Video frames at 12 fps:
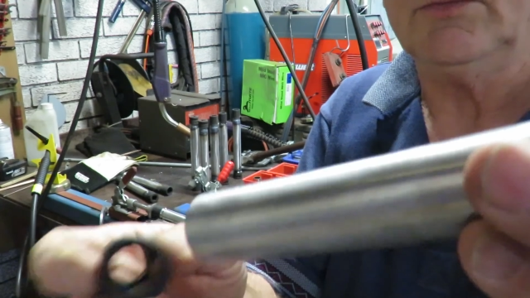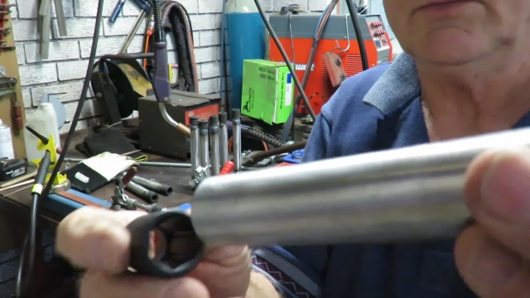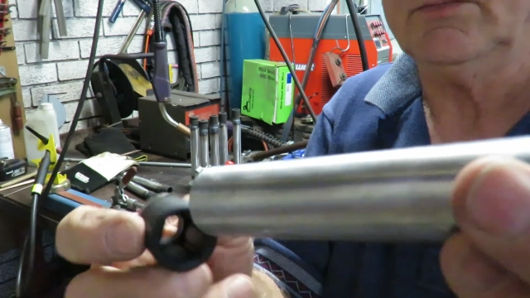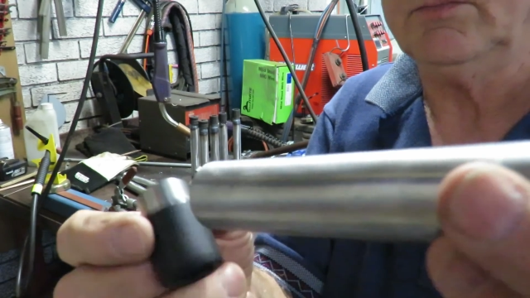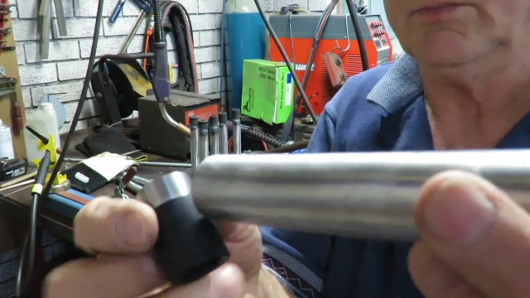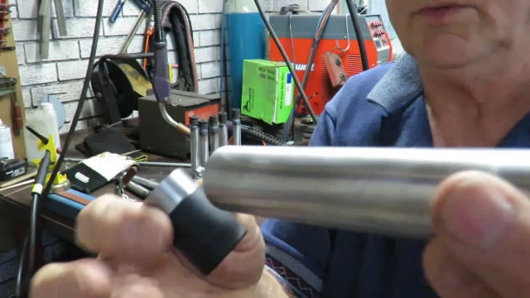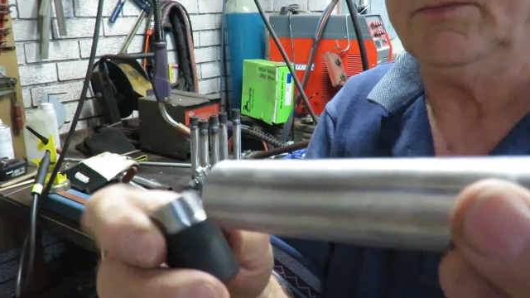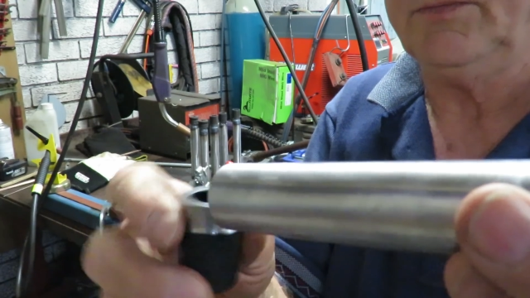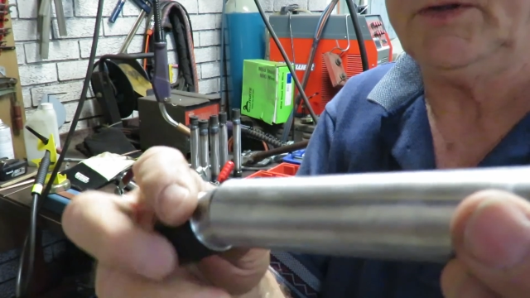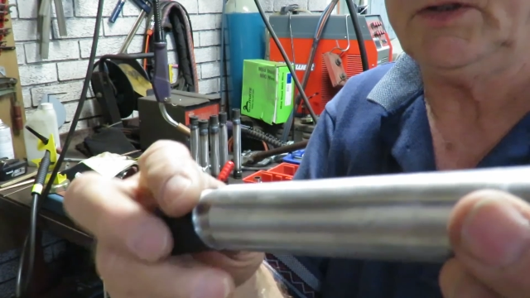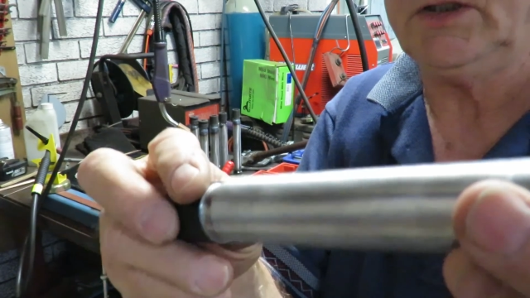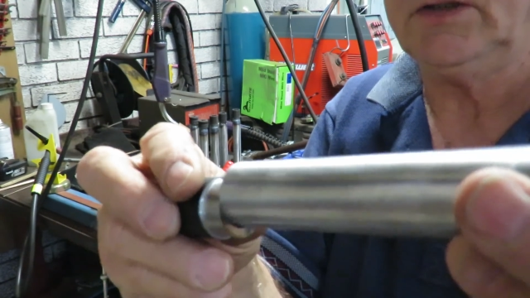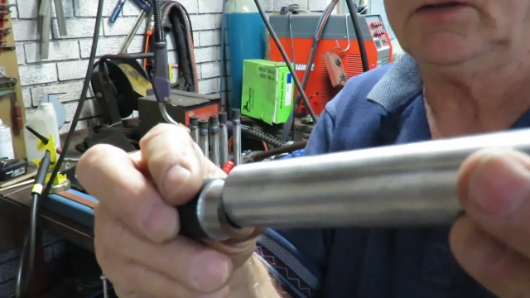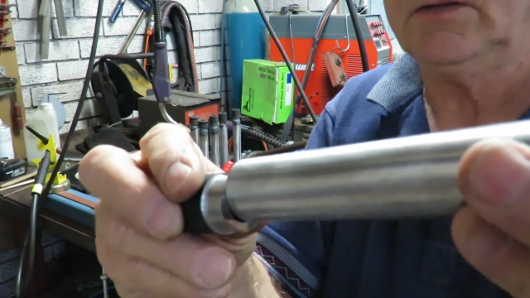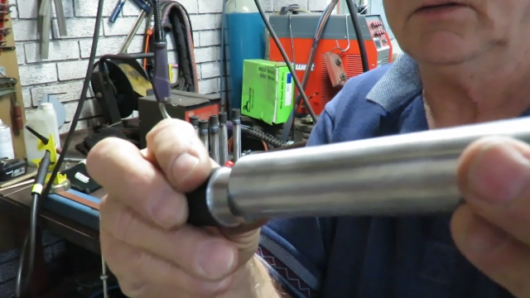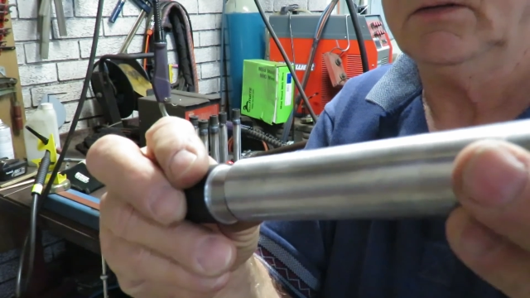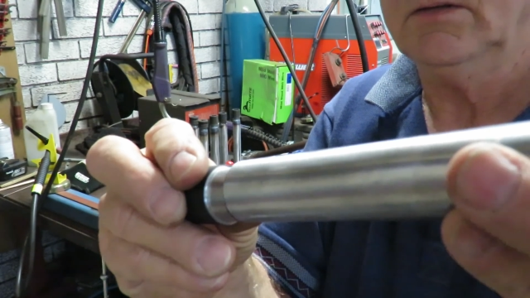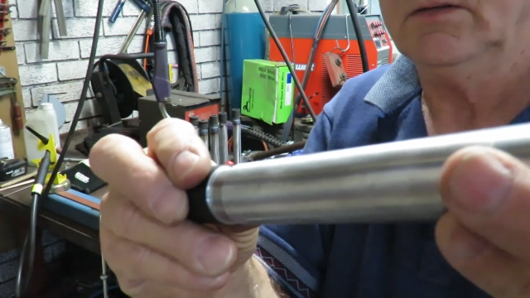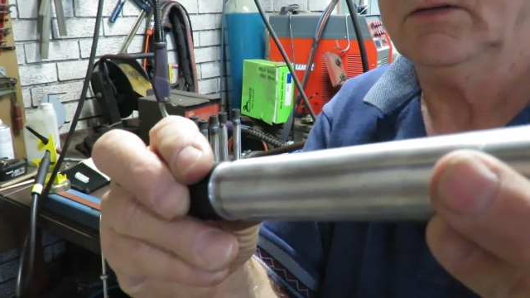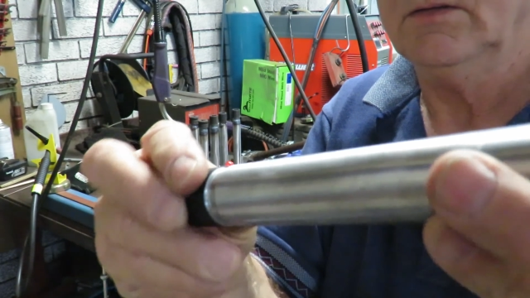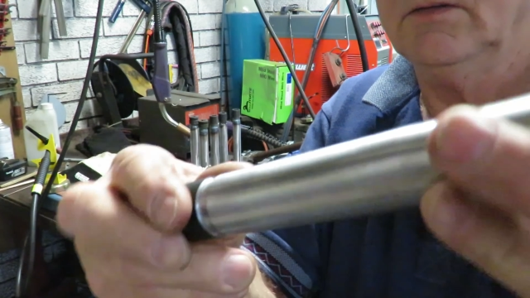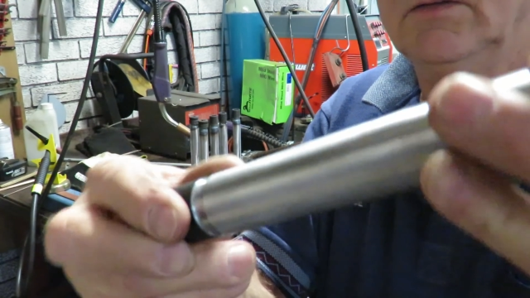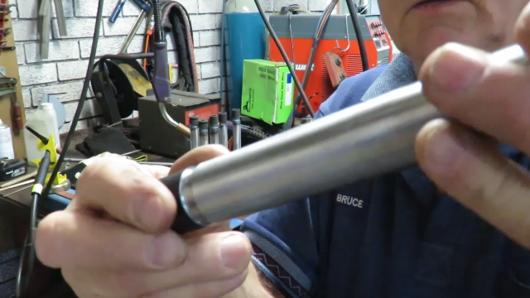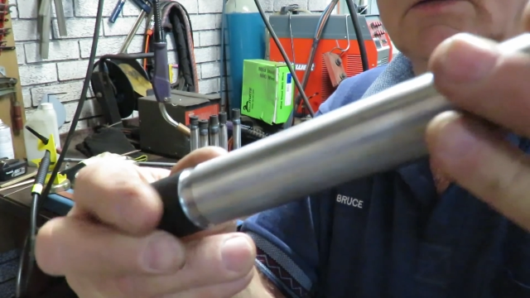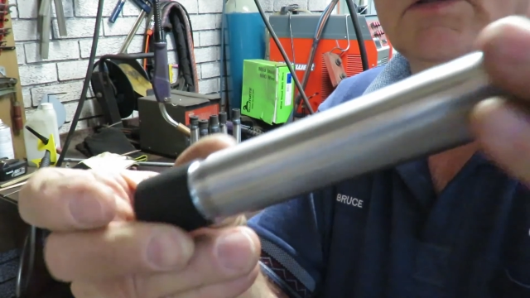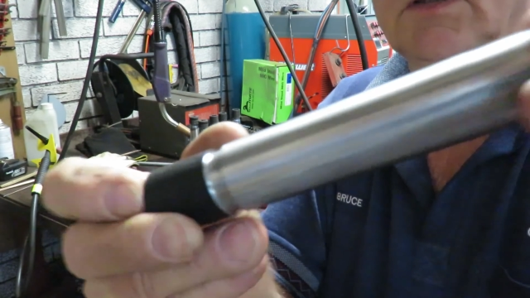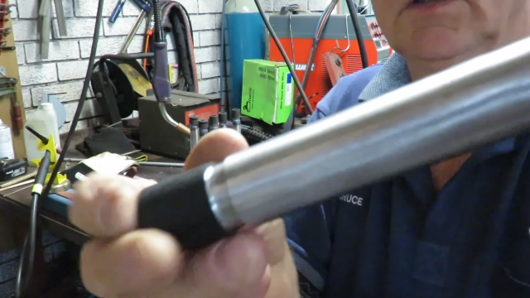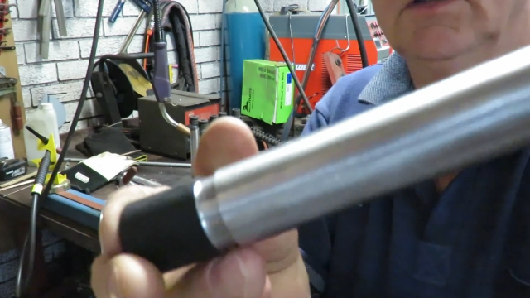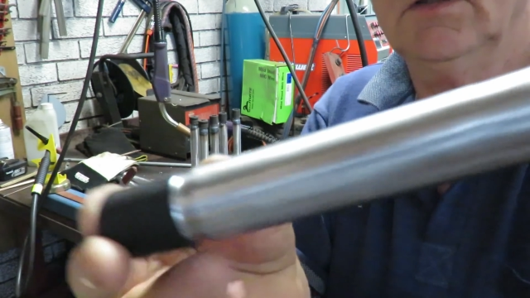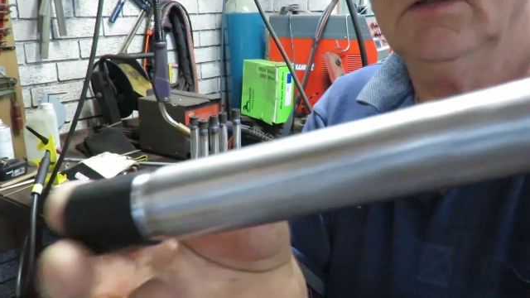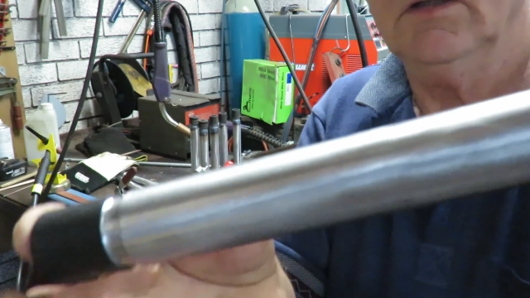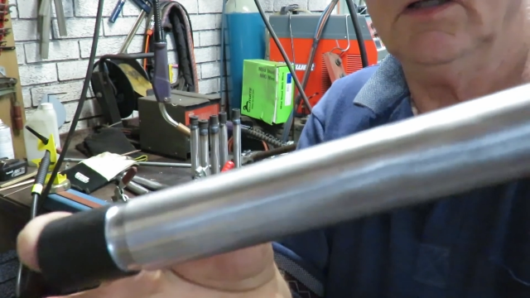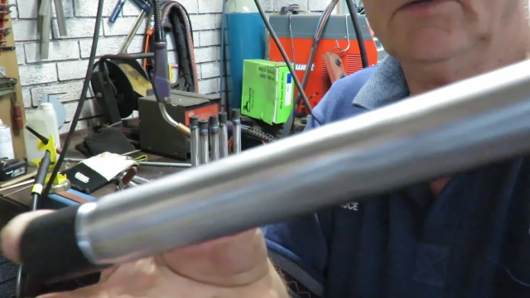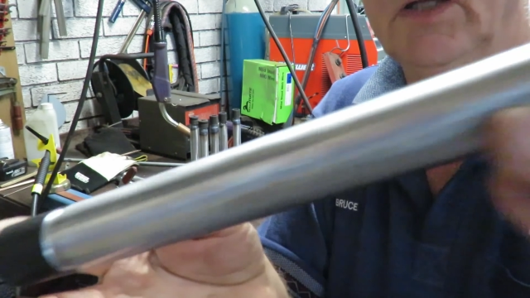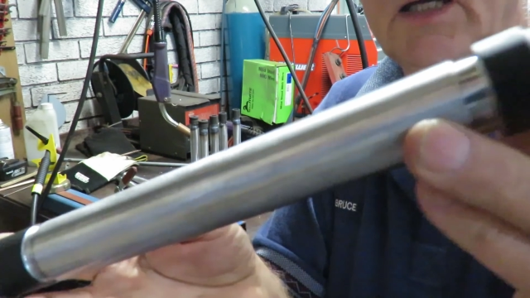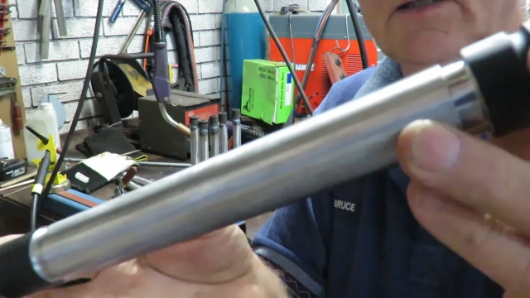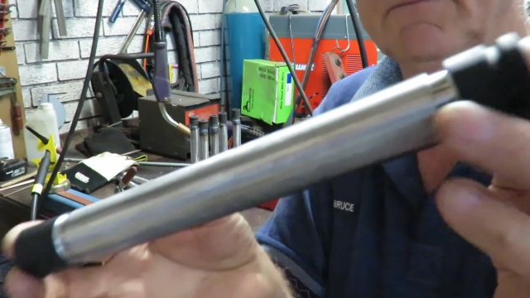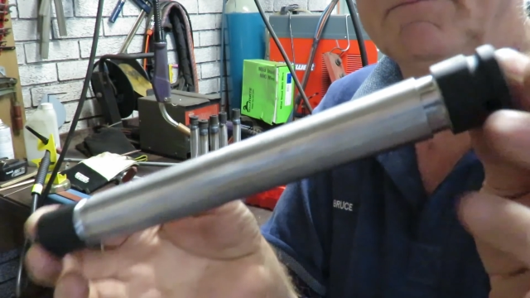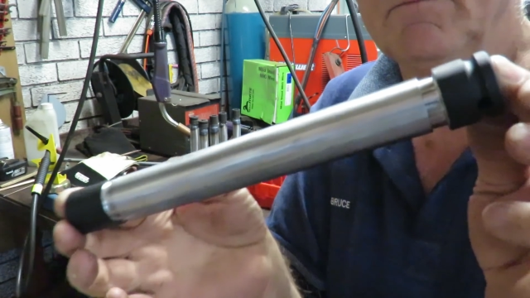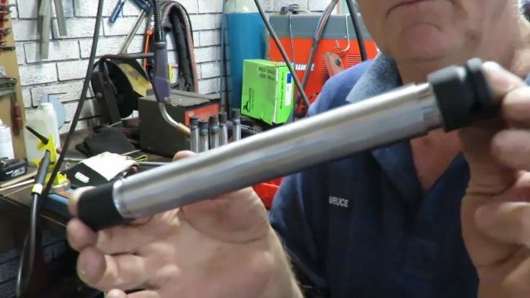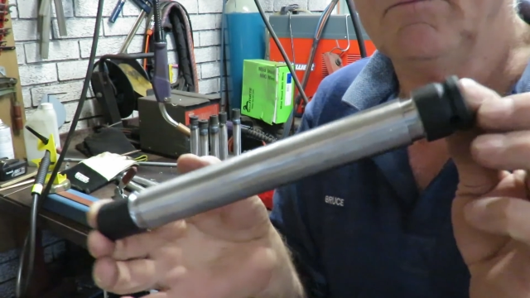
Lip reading: No face is visible, so there are no lips to read.